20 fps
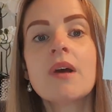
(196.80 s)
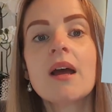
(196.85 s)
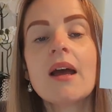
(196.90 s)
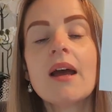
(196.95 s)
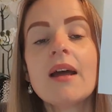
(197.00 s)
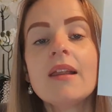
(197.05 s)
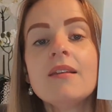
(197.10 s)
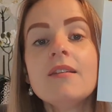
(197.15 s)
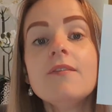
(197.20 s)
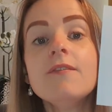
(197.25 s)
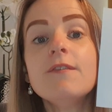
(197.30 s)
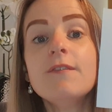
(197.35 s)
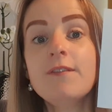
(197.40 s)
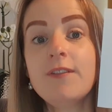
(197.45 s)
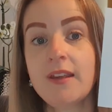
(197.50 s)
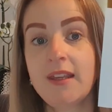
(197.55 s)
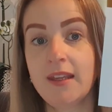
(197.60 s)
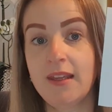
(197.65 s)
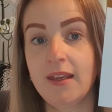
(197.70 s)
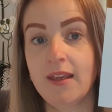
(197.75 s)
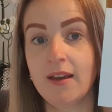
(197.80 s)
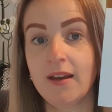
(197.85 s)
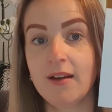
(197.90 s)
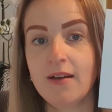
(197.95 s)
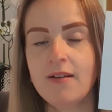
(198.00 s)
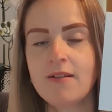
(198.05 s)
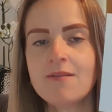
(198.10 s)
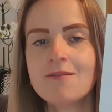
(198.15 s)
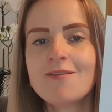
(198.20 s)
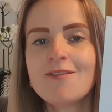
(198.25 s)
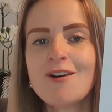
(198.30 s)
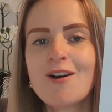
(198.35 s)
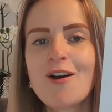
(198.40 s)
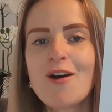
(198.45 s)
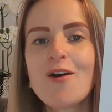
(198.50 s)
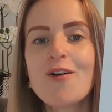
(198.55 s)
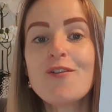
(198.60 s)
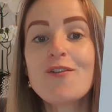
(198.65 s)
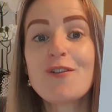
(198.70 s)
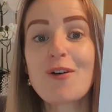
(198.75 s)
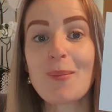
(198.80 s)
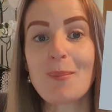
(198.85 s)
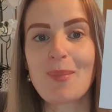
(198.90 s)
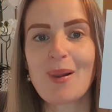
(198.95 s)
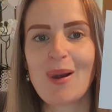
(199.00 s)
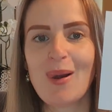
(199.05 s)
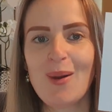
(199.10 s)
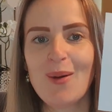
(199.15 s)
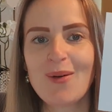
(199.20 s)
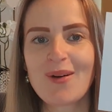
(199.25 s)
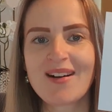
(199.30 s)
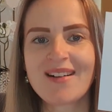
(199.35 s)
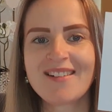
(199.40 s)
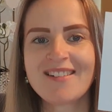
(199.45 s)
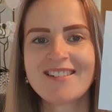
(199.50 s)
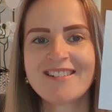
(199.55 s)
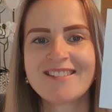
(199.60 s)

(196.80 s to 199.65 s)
and wir for plural.